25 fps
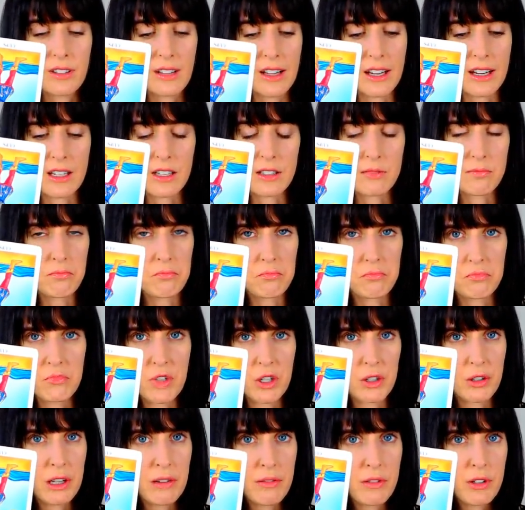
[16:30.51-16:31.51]
Like,
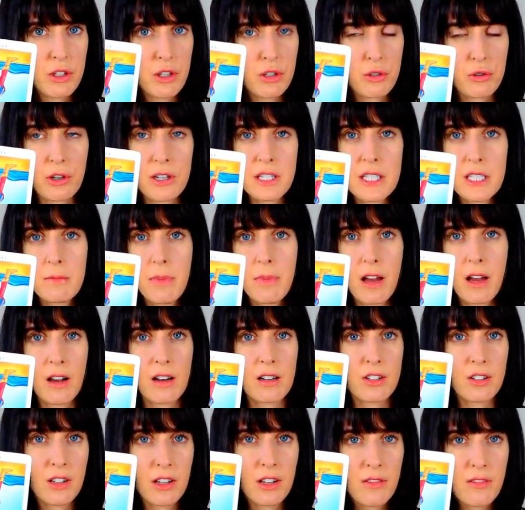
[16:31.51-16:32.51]
don't even stress about
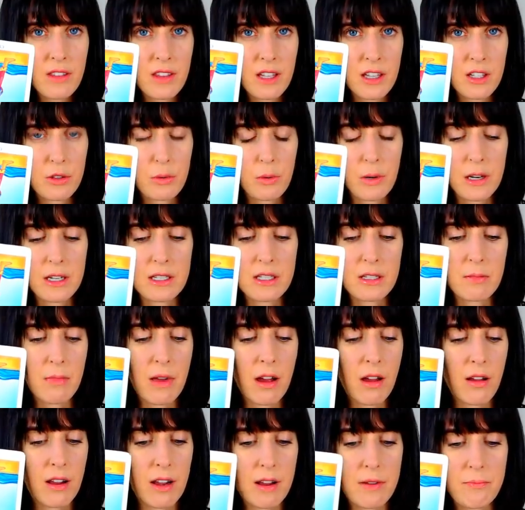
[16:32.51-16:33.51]
it. Don't even think twice
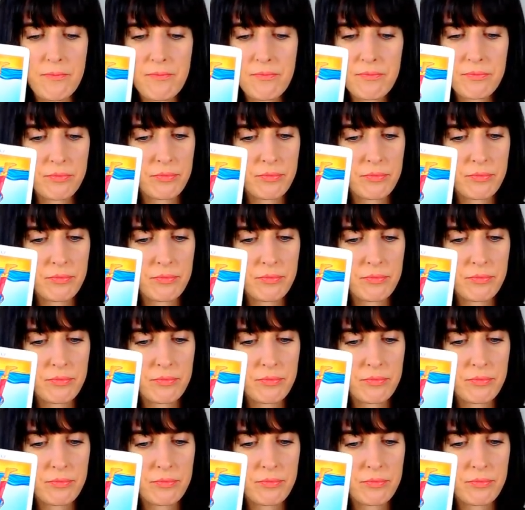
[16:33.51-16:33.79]
about it.